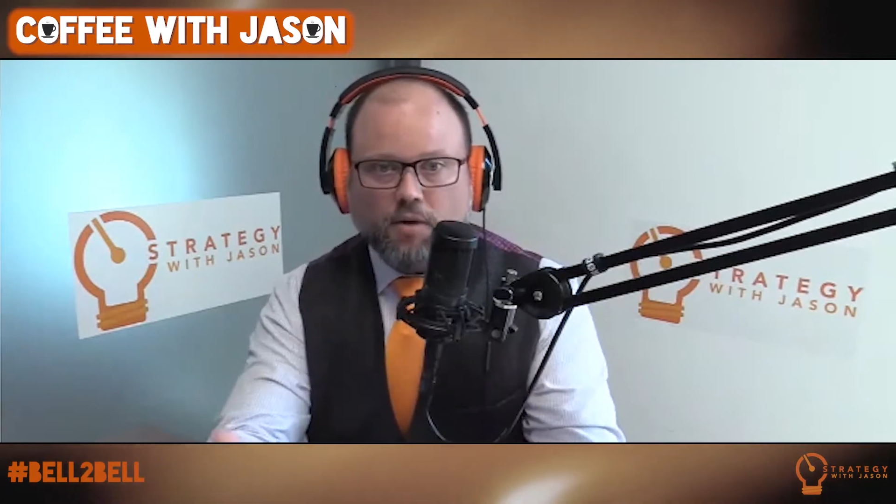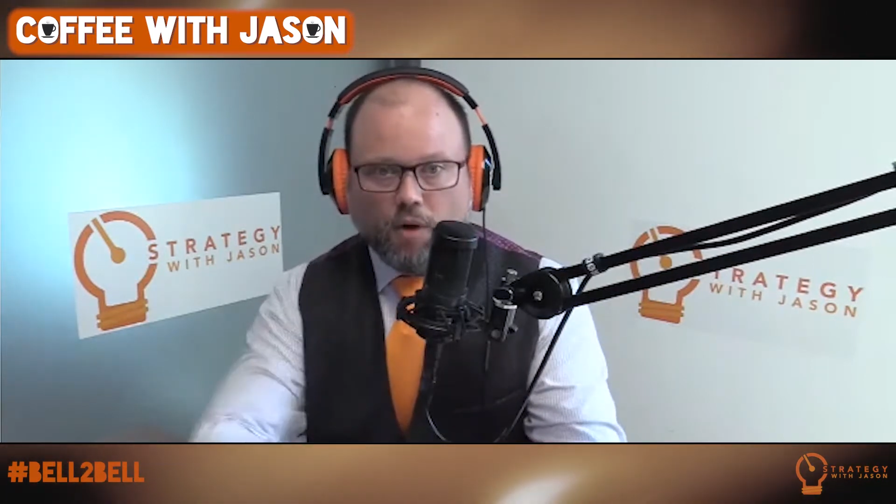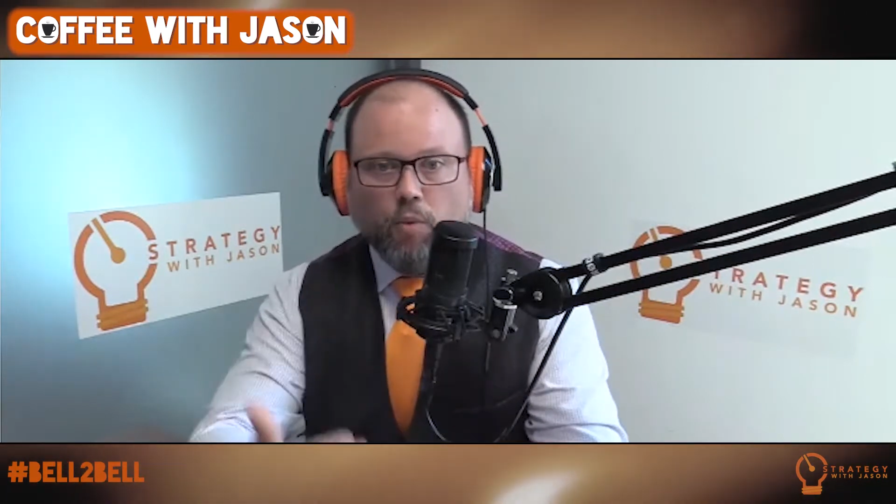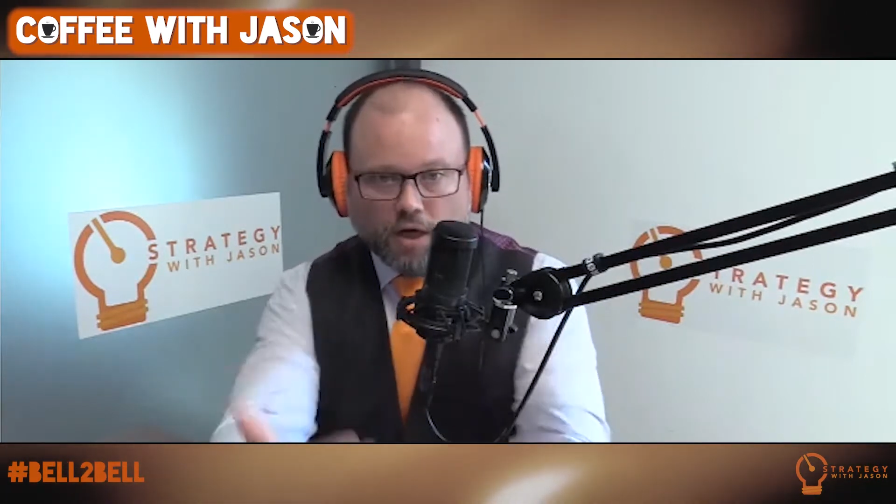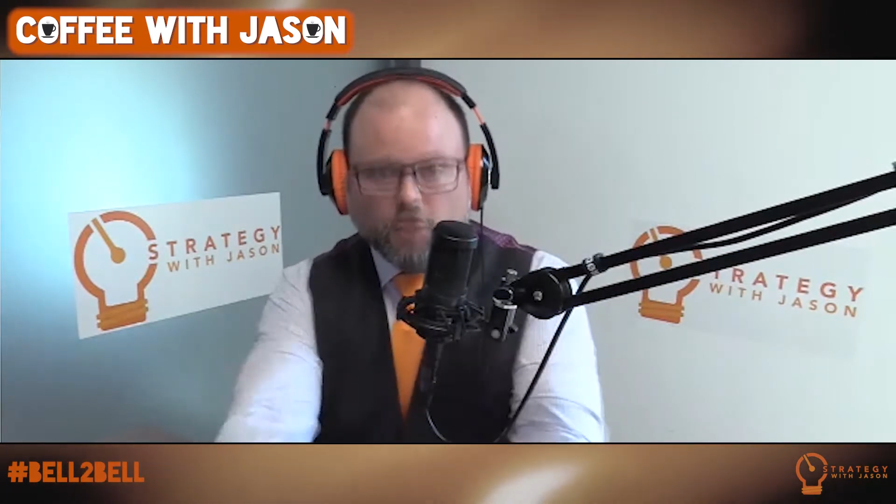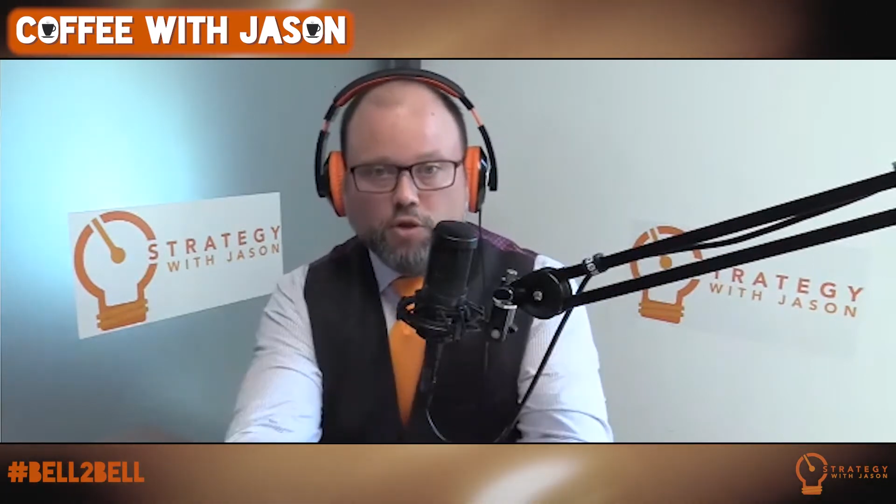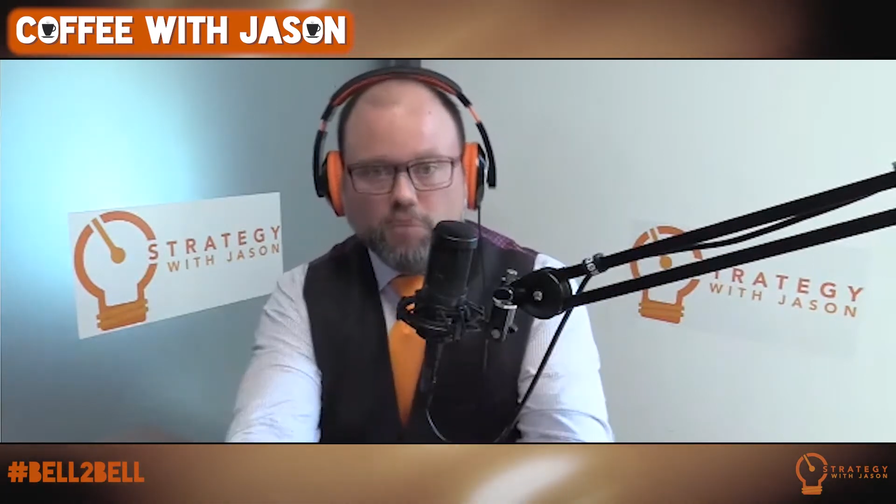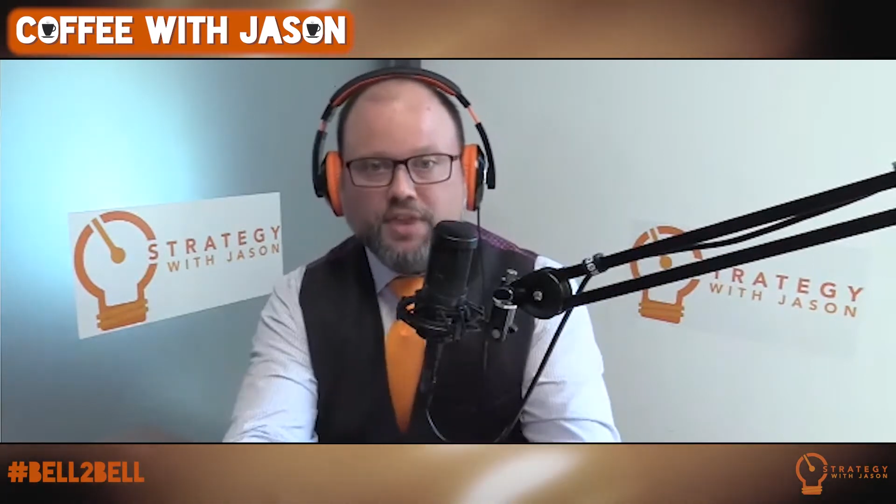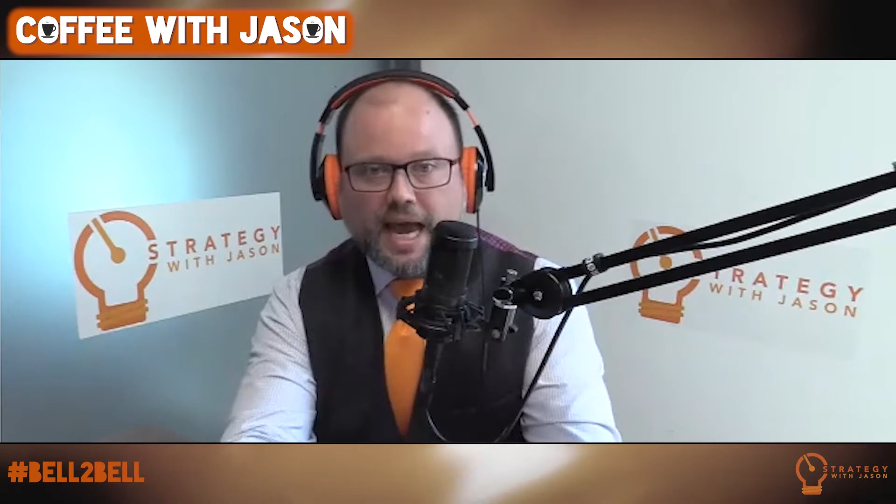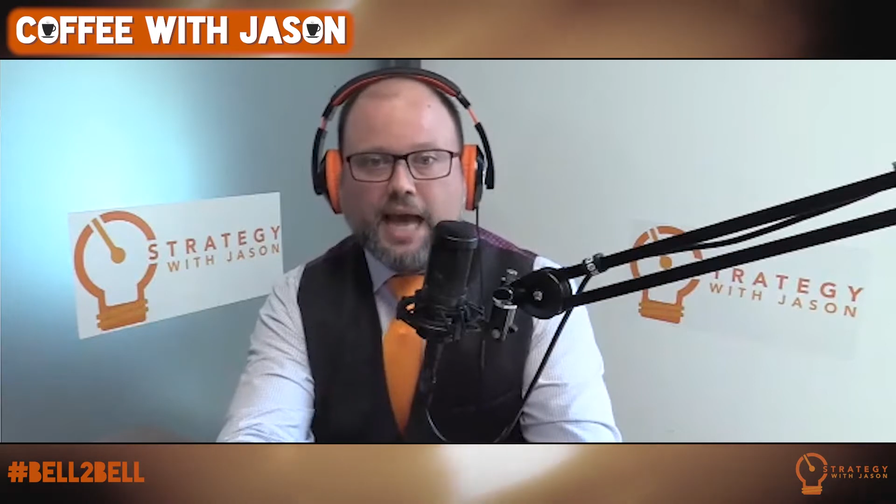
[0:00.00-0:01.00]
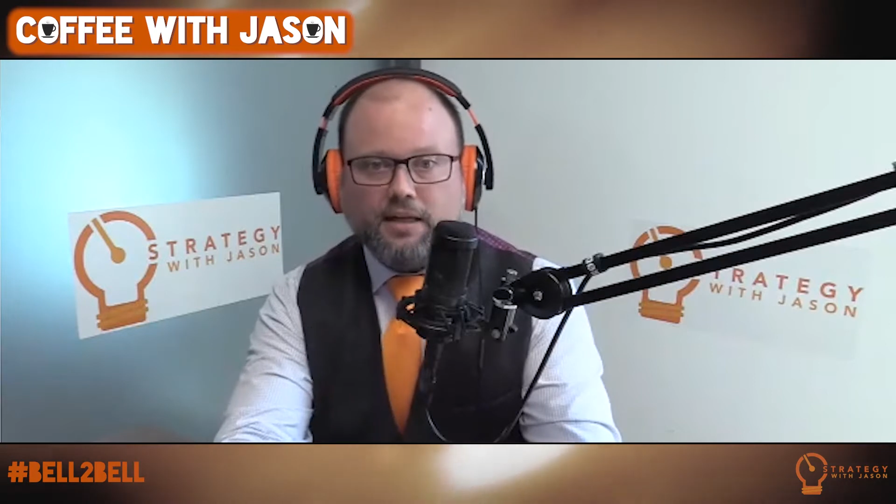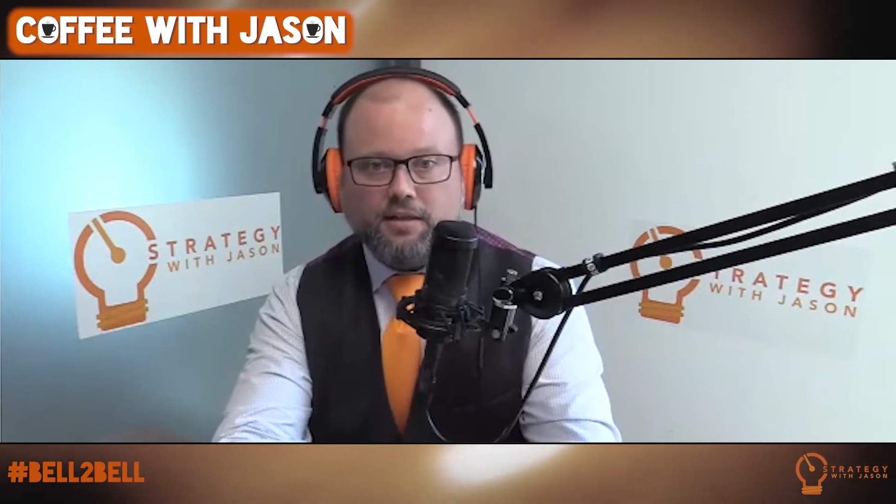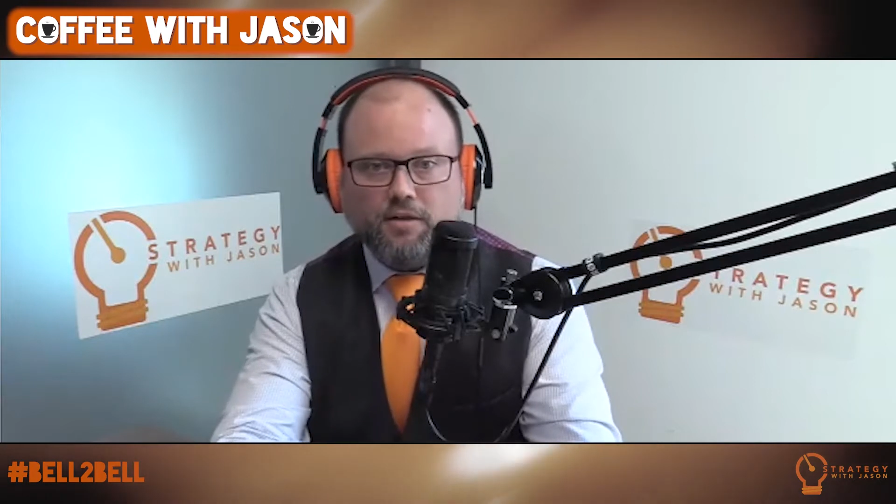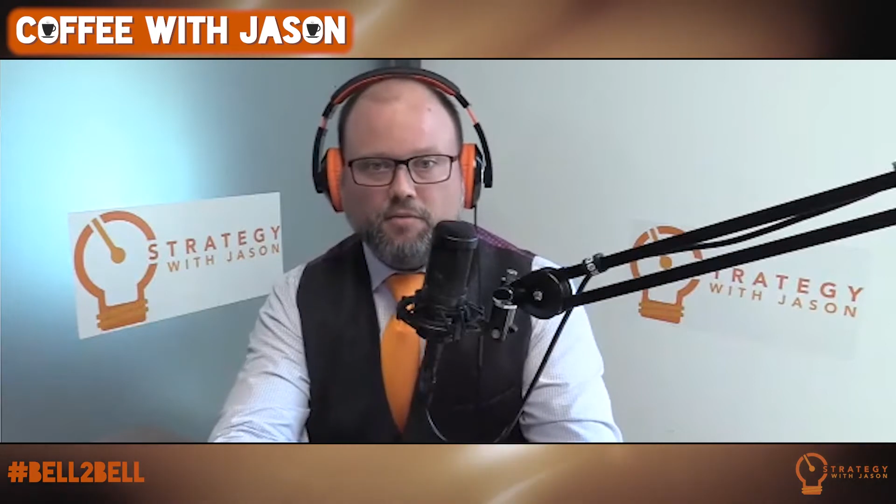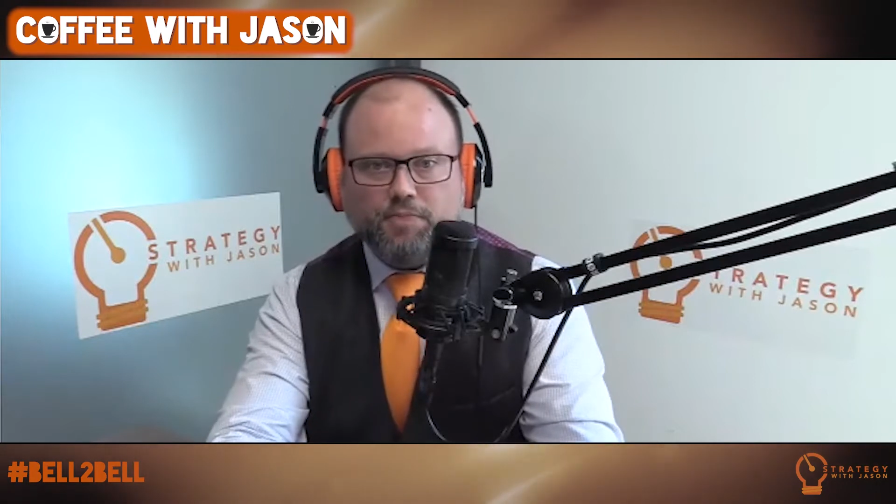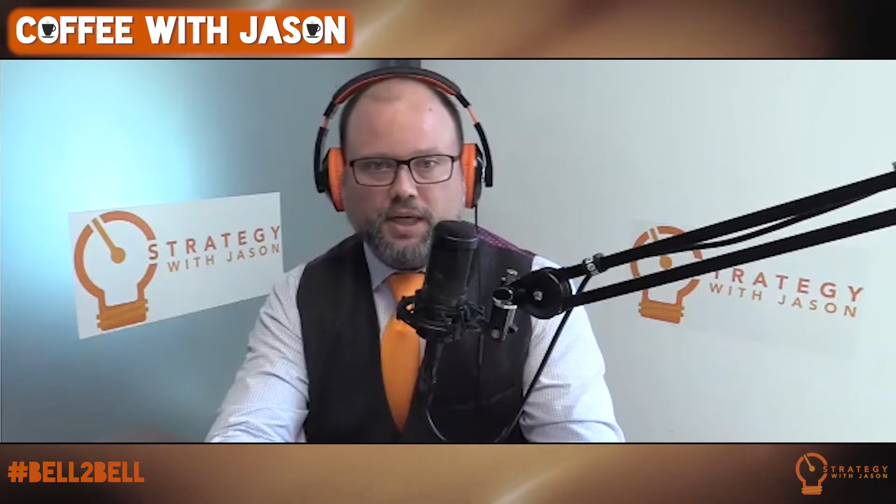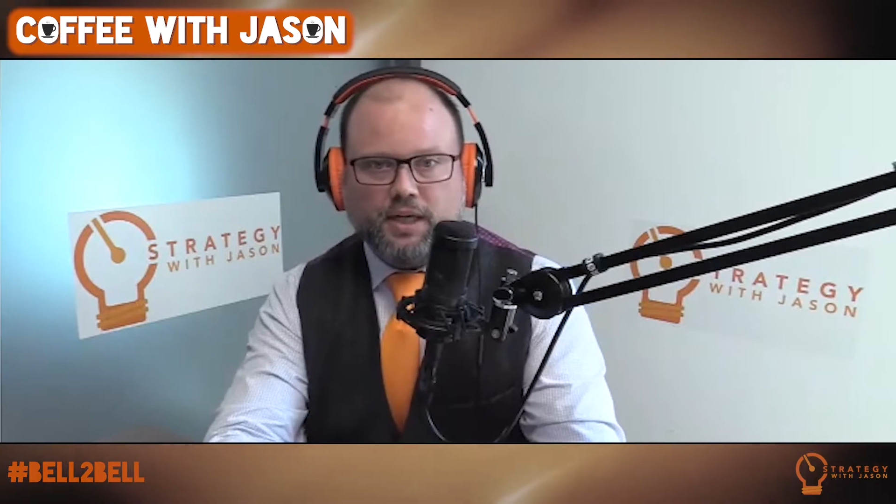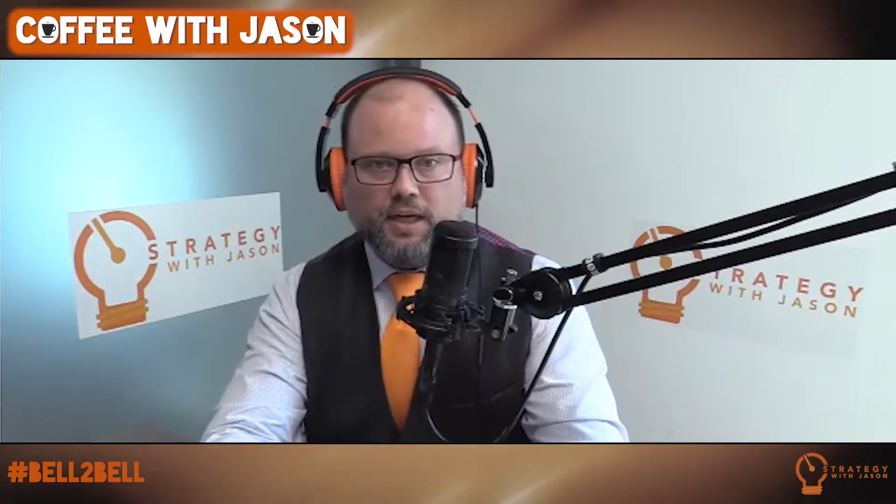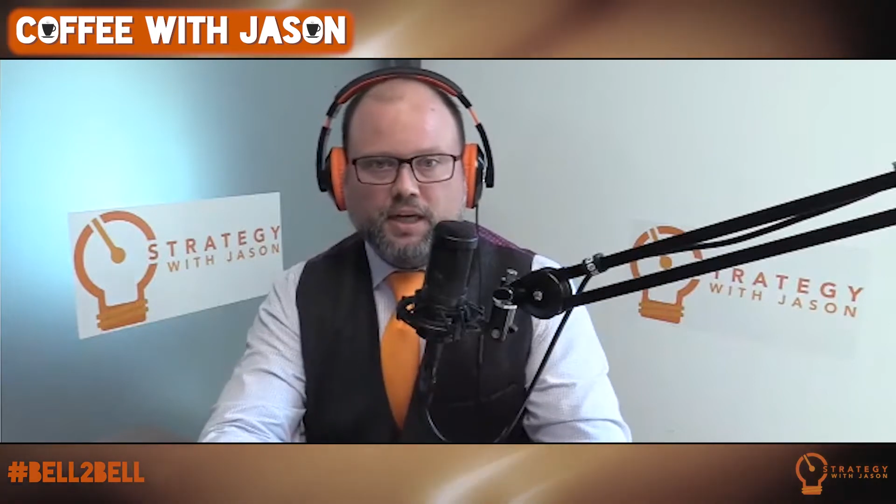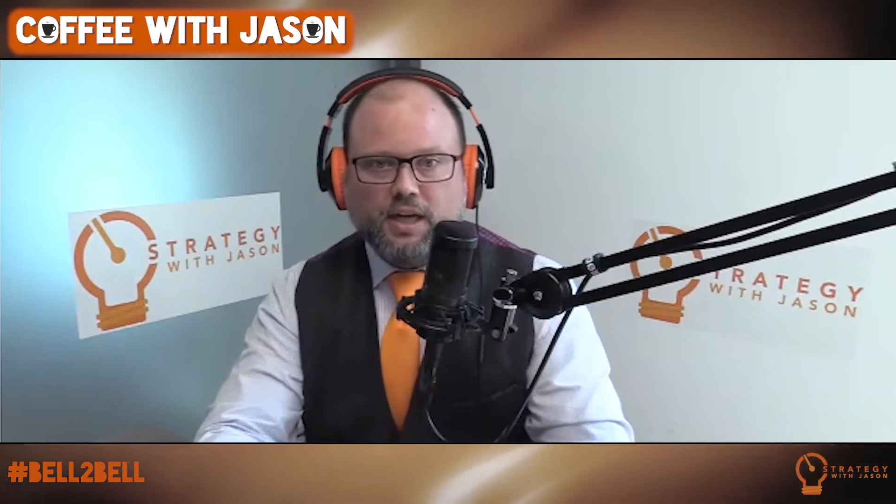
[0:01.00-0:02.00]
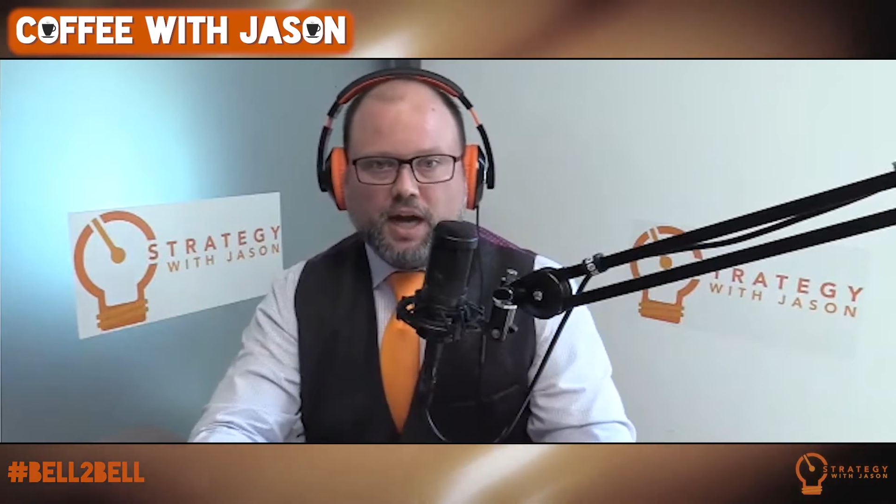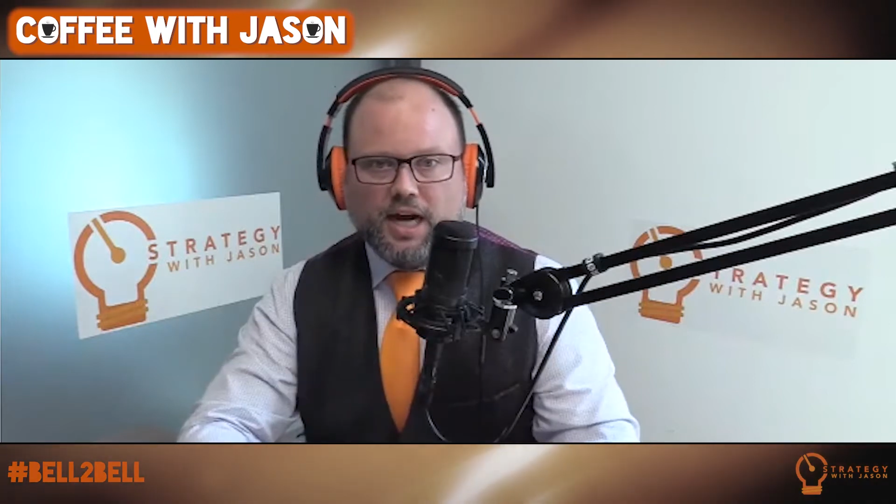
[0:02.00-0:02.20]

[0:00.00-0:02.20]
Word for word: I want to do that you know but mm-hmm.